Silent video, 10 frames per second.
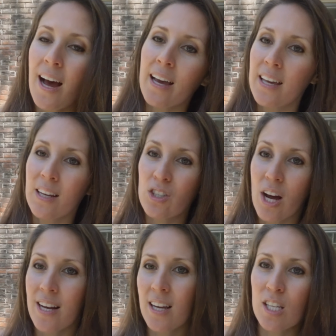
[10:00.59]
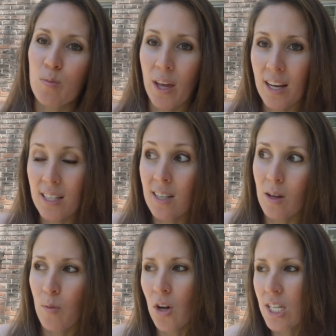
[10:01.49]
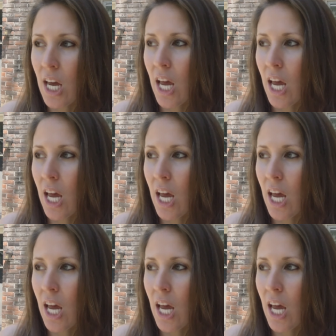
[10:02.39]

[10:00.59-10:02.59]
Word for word: I can try to explain it to them all